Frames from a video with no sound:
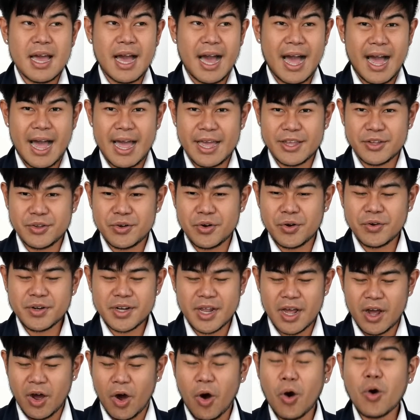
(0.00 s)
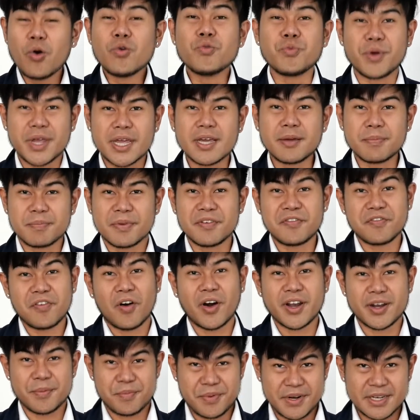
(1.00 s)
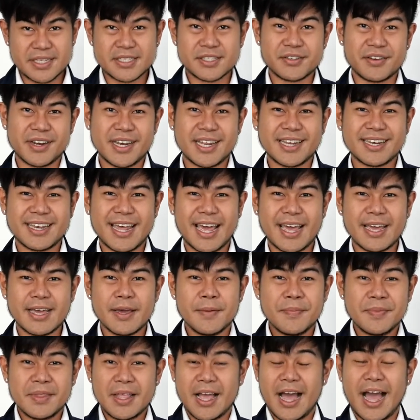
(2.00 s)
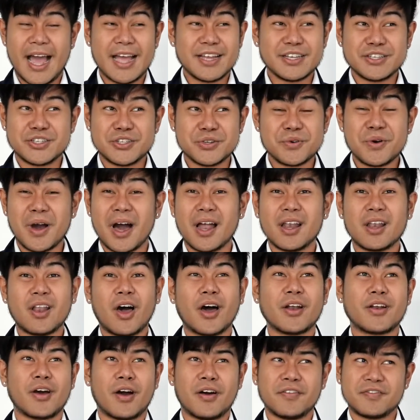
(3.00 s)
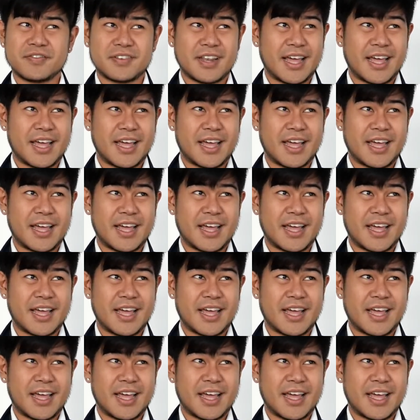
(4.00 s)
the whole week before the pre-screening day, I do a lot of